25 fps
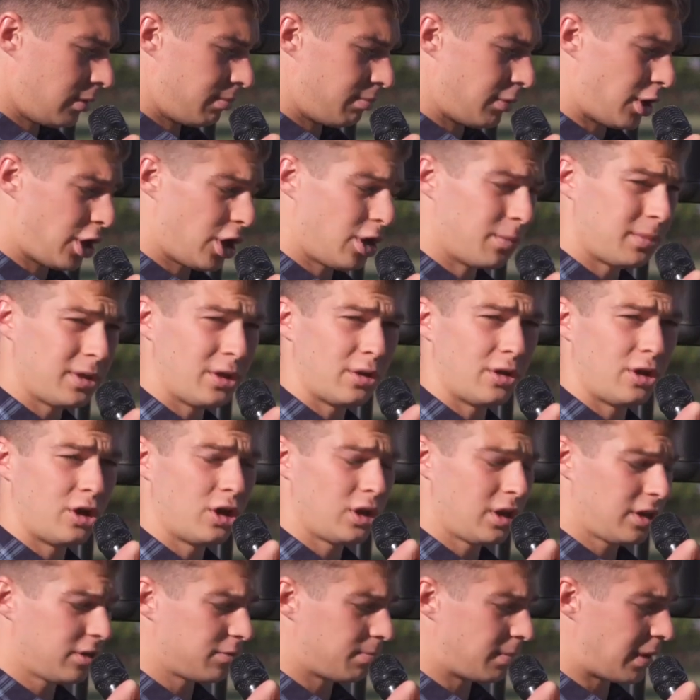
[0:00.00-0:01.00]
My
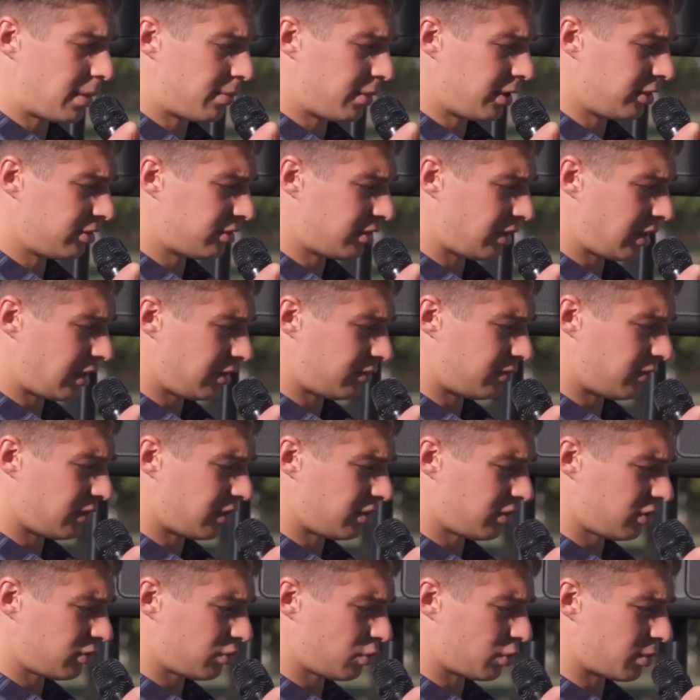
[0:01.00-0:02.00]
earliest memories of these
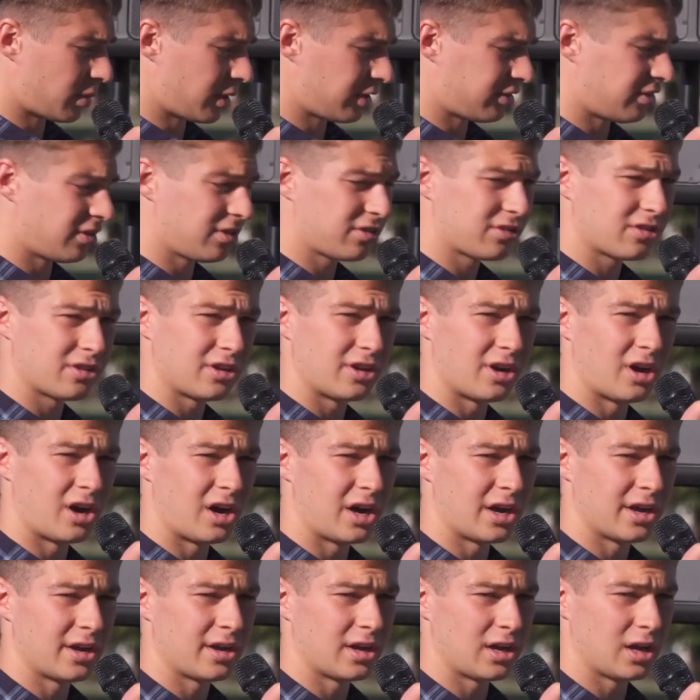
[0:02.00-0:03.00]
visits were my sister and
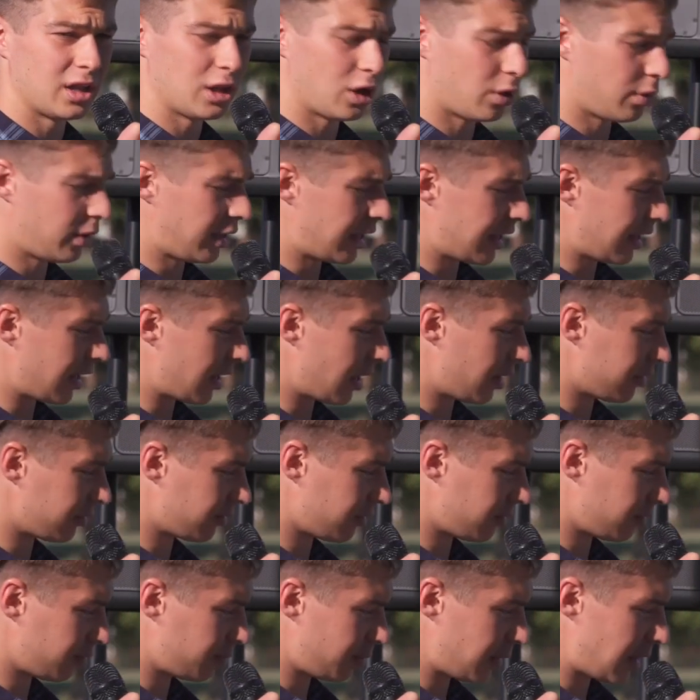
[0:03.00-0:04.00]
I, along with our
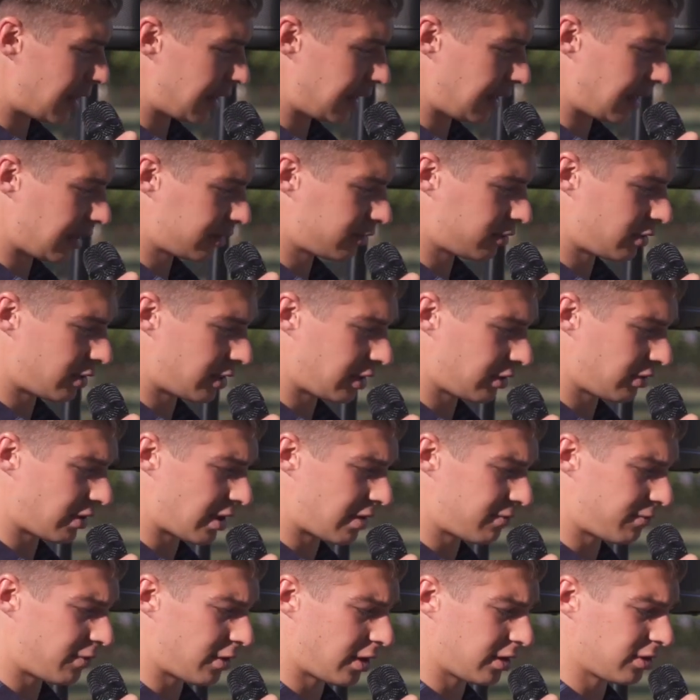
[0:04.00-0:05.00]
cousins, playing next to our
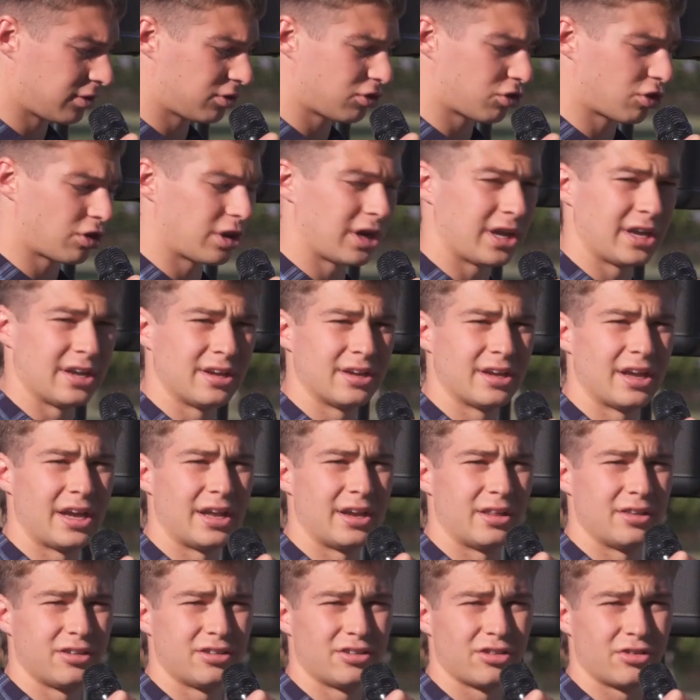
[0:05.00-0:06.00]
grandfather's tree
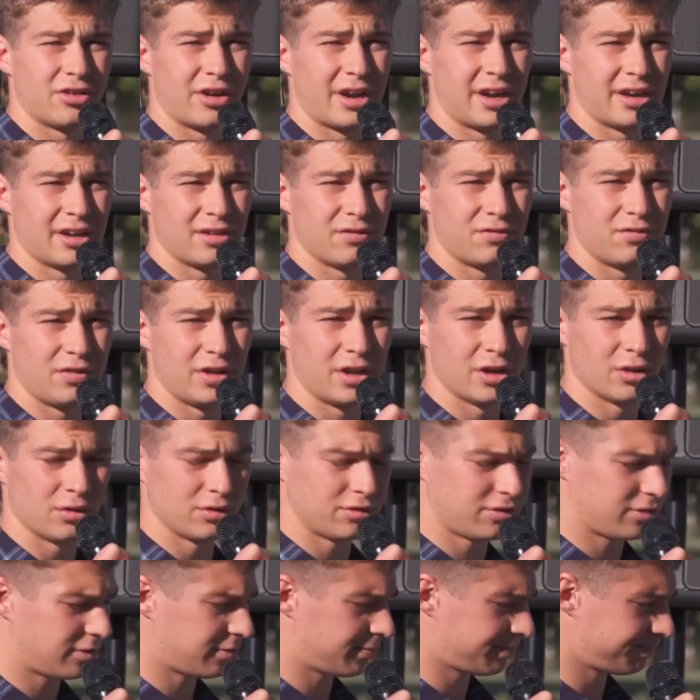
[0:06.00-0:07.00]
and in the surrounding
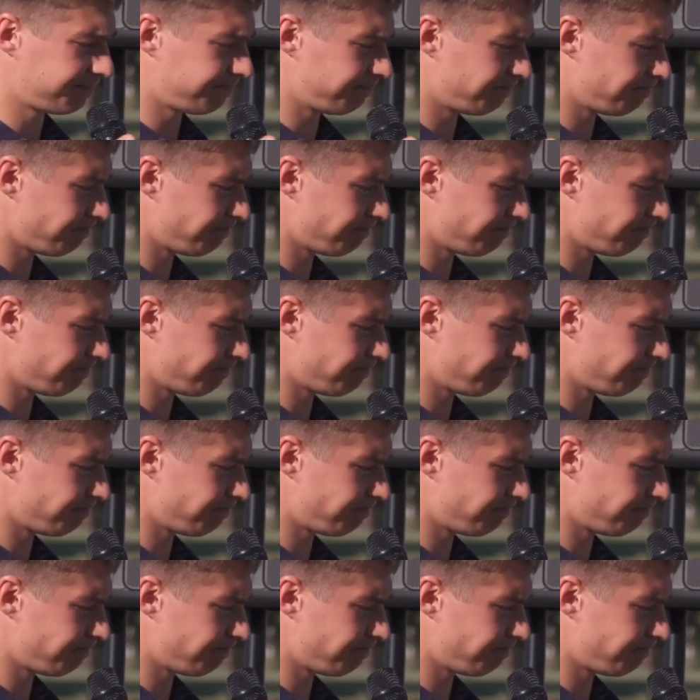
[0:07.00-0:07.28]
fields.